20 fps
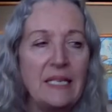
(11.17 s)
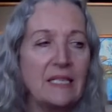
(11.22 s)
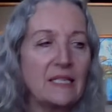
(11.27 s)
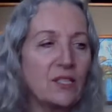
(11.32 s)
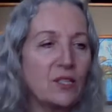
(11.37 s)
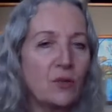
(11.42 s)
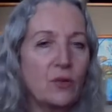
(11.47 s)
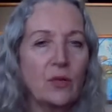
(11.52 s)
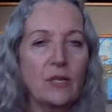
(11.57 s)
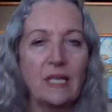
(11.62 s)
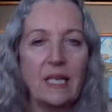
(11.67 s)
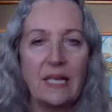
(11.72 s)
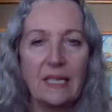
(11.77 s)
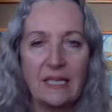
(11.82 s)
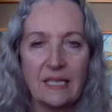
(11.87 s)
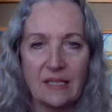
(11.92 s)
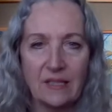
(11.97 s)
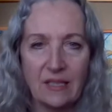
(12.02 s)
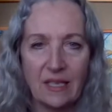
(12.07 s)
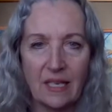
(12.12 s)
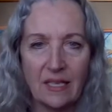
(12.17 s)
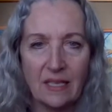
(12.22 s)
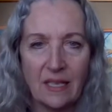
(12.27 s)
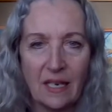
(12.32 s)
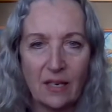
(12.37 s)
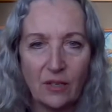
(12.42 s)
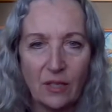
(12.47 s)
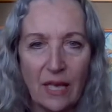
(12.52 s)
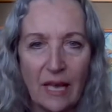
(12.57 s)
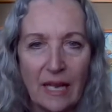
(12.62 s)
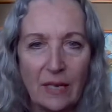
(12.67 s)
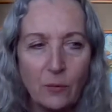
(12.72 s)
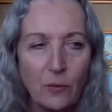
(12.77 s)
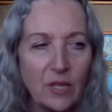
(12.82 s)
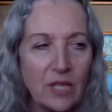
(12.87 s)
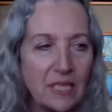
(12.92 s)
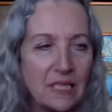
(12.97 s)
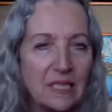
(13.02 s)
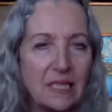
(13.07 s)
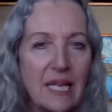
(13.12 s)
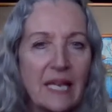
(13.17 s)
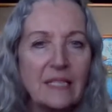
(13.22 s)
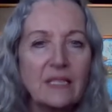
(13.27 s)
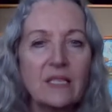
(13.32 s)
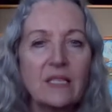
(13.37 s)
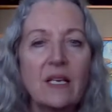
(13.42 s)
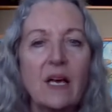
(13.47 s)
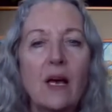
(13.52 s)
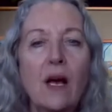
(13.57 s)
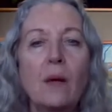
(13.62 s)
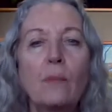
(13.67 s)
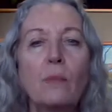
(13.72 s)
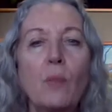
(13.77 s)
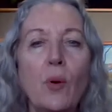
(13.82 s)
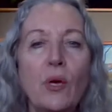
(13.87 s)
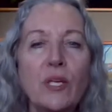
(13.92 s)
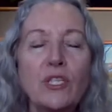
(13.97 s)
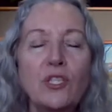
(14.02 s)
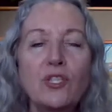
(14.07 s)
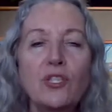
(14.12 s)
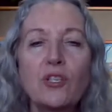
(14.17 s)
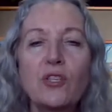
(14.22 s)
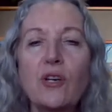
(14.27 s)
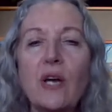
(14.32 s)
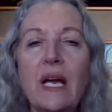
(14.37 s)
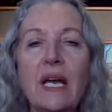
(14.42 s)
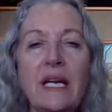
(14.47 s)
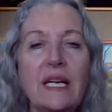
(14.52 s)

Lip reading: It's an organic skincare line with intense moisture.